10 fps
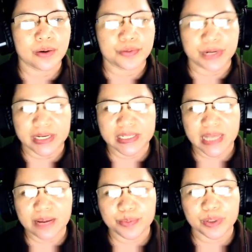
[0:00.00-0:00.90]
For
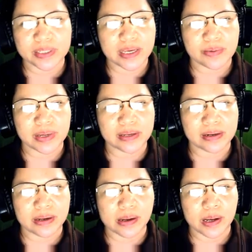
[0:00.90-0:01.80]
example, the
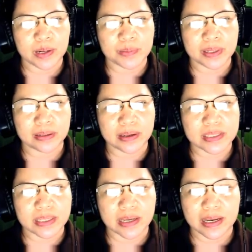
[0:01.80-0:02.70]
given element
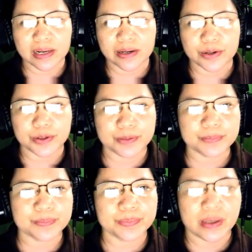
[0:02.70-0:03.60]
is helium.